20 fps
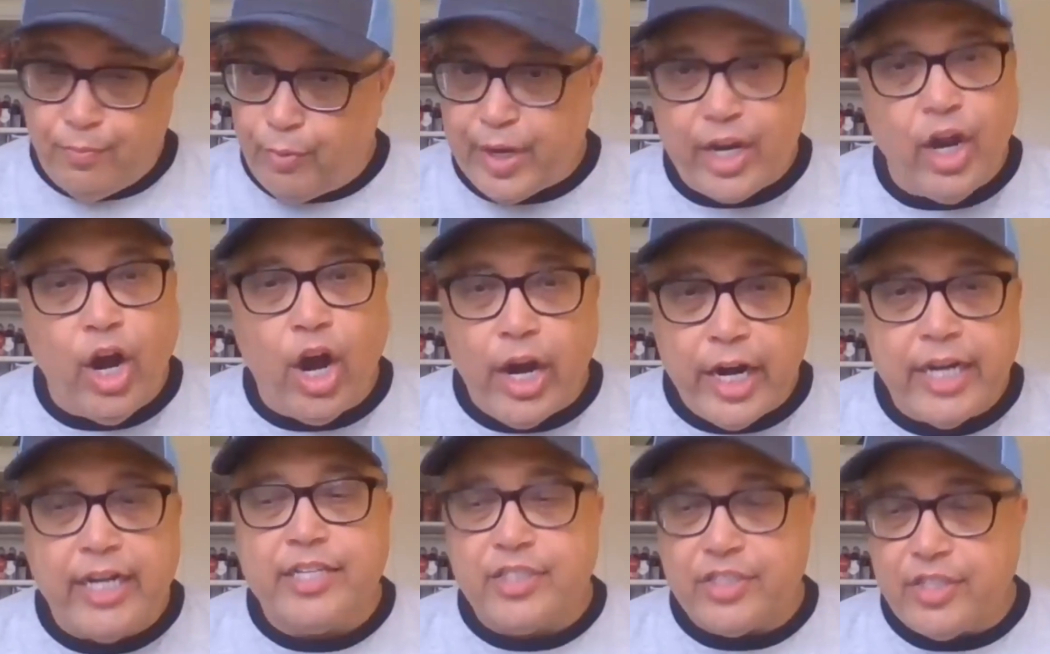
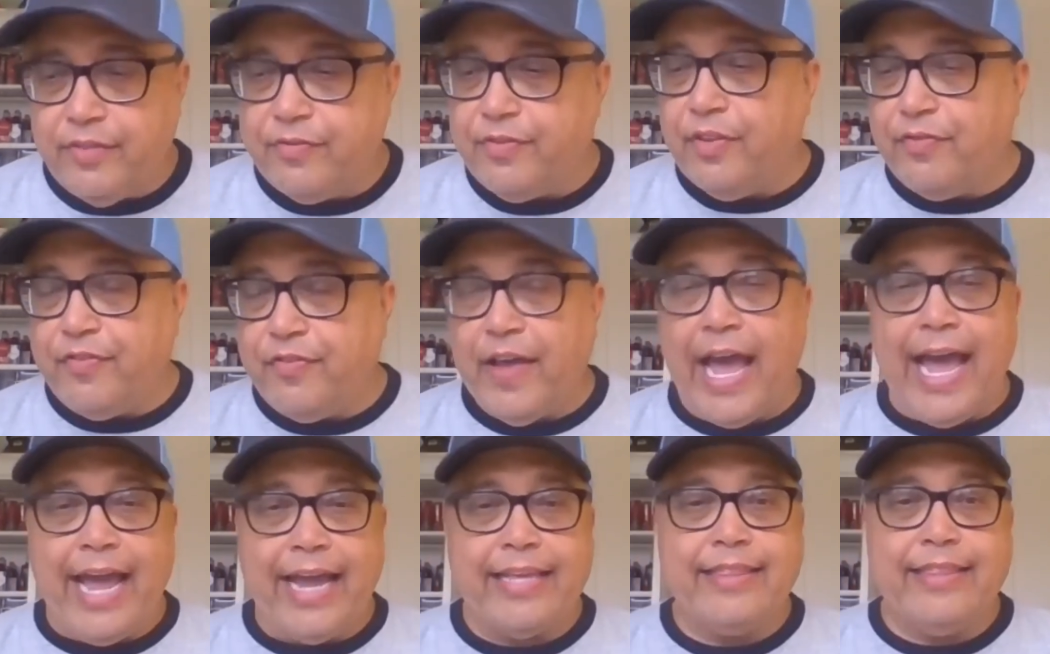regardless of the
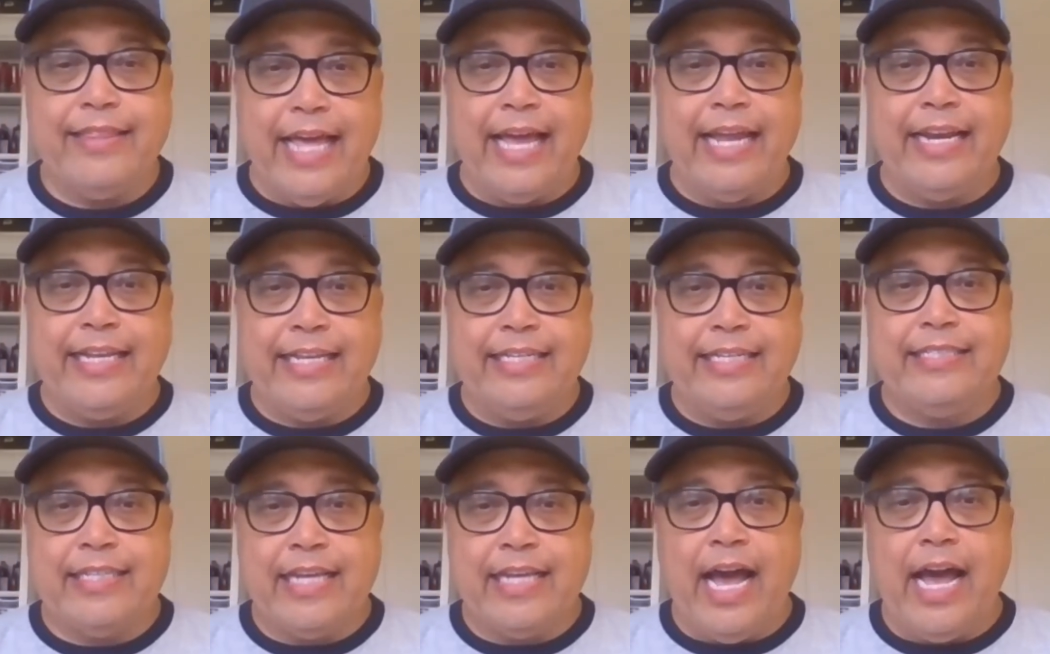fact that
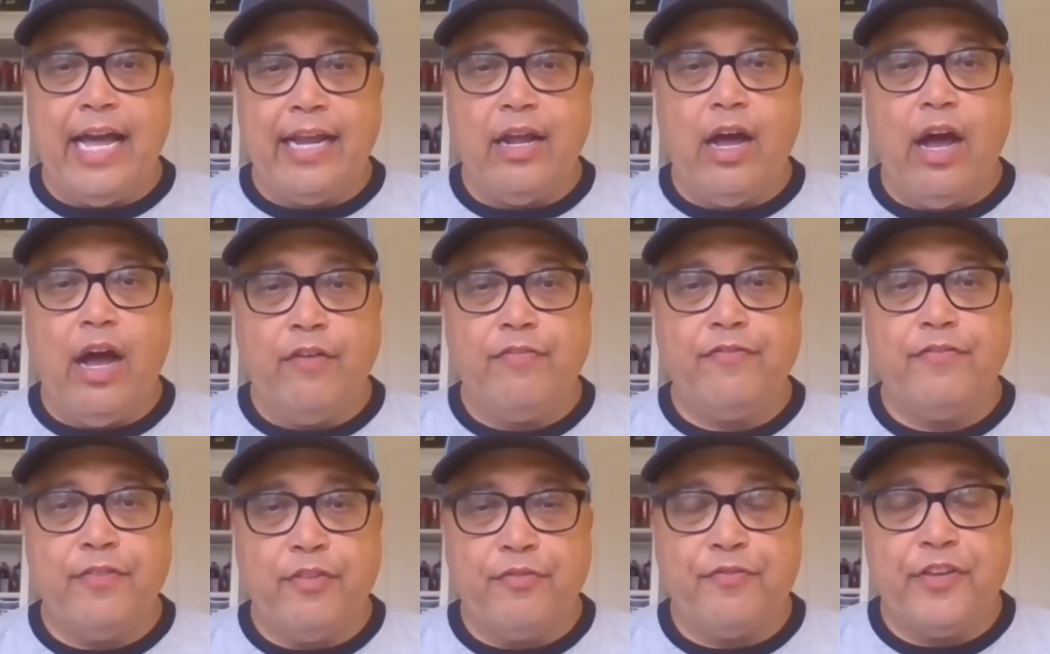he's got
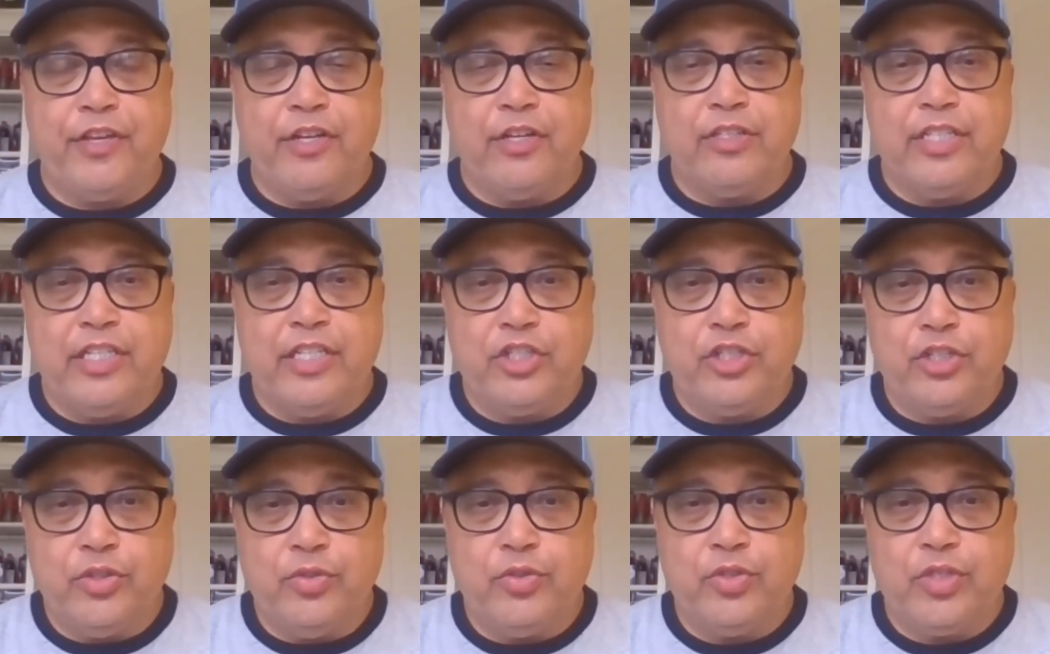off the field
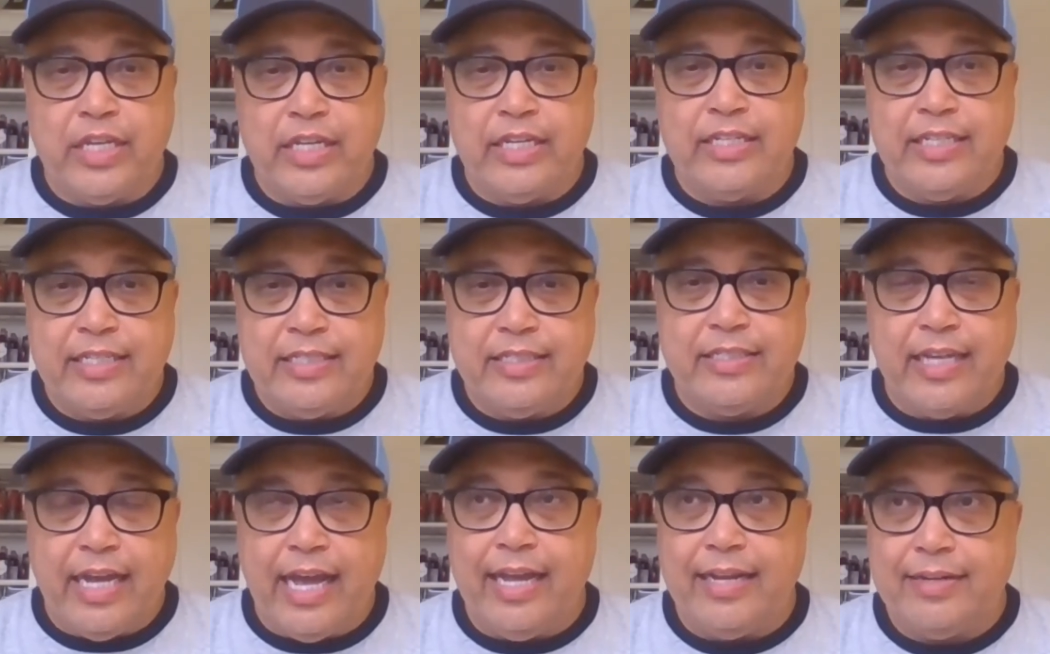issues and
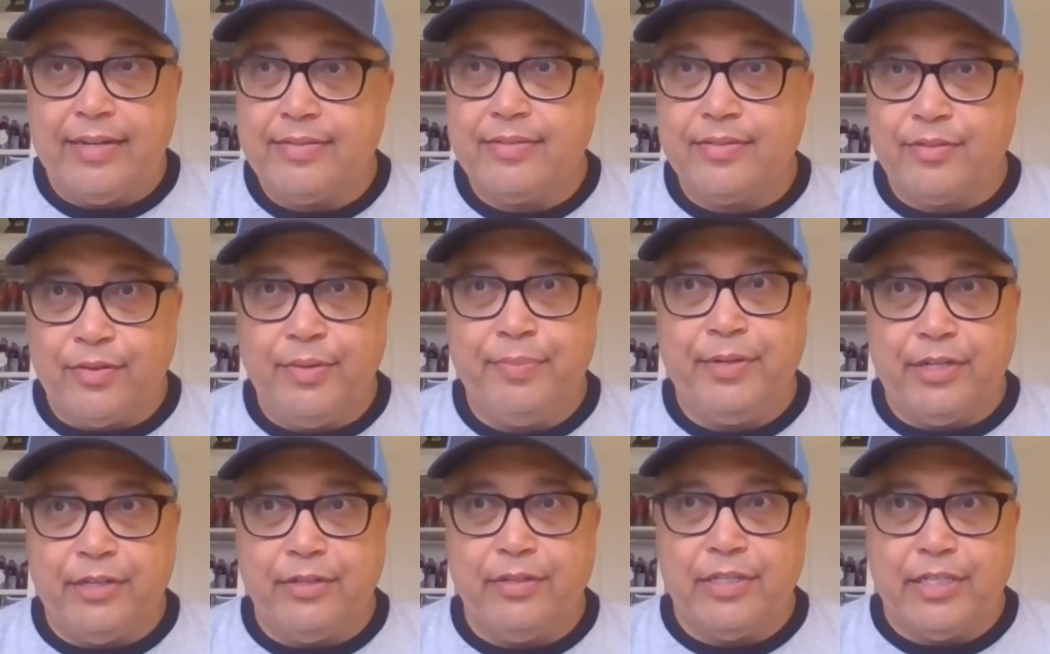he's got
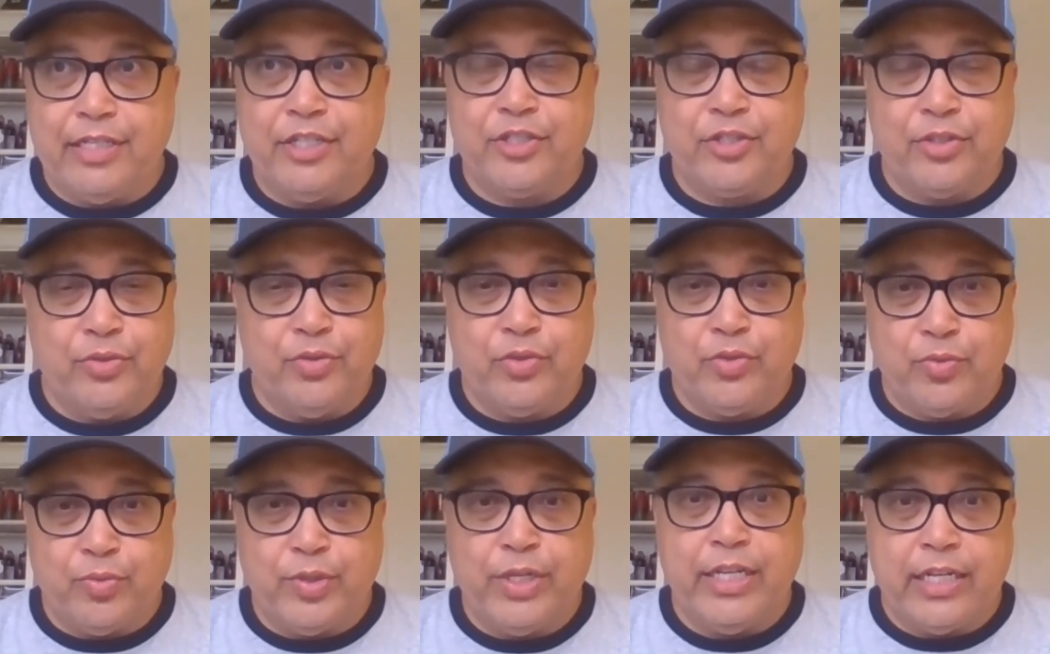criminal
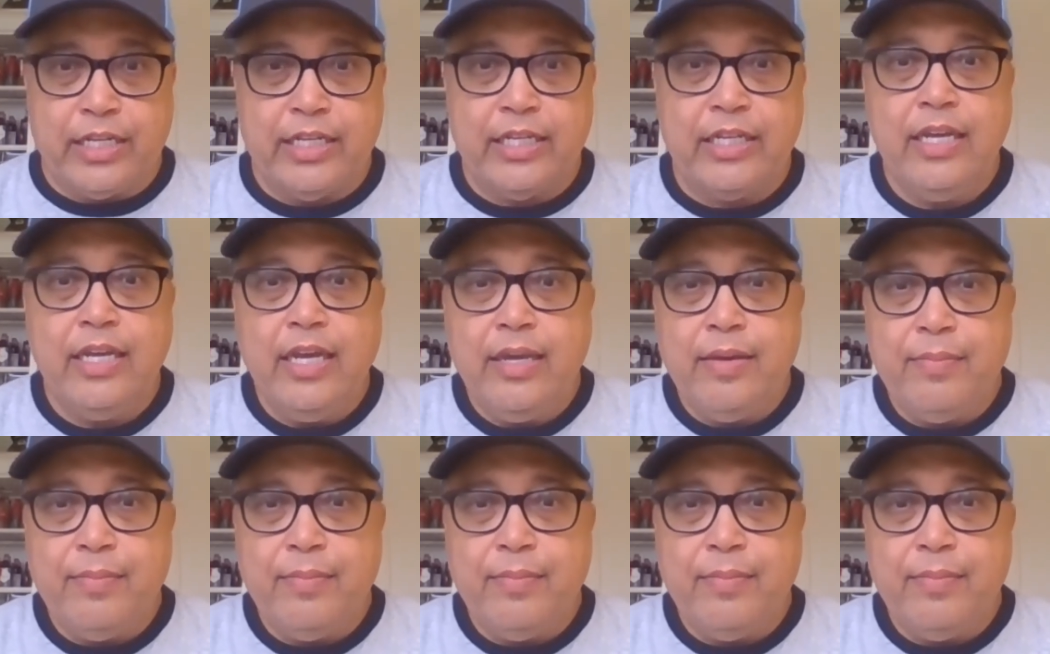issues, really,